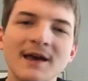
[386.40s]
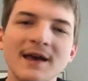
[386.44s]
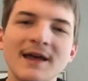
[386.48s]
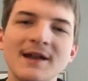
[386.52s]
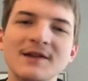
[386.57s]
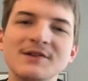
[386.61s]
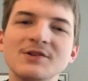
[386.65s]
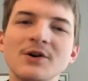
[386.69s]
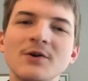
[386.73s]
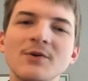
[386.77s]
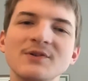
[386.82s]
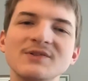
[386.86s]
And
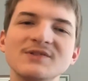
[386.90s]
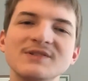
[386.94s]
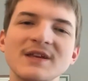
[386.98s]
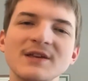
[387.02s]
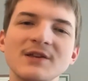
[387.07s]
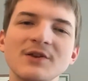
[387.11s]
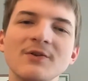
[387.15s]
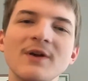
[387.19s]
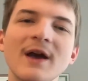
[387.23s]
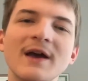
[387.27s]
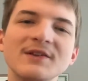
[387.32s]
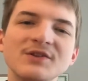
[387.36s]
as always, thank
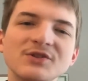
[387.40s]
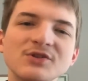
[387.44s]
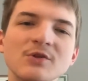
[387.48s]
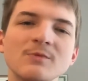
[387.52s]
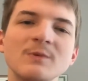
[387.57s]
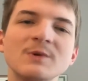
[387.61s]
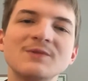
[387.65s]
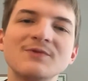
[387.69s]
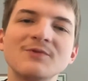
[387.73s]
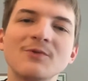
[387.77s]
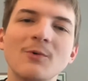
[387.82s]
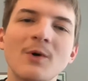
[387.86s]
you guys so
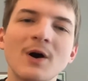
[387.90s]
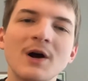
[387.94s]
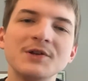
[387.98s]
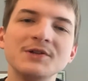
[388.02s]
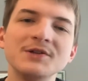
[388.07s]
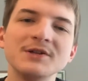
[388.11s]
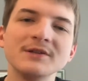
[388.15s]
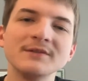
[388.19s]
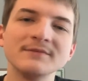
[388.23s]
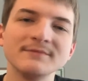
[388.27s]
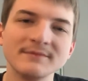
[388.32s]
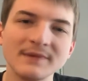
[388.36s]
much for
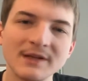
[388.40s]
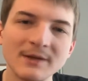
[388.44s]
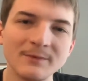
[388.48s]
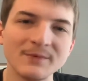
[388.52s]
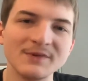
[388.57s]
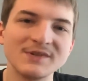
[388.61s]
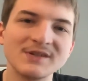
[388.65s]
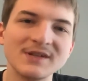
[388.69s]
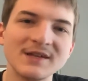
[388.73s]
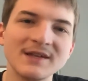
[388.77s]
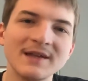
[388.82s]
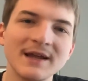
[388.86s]
watching, and we'll
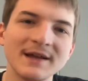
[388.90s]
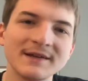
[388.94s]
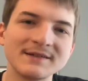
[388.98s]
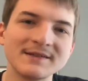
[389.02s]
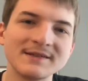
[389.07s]
see you next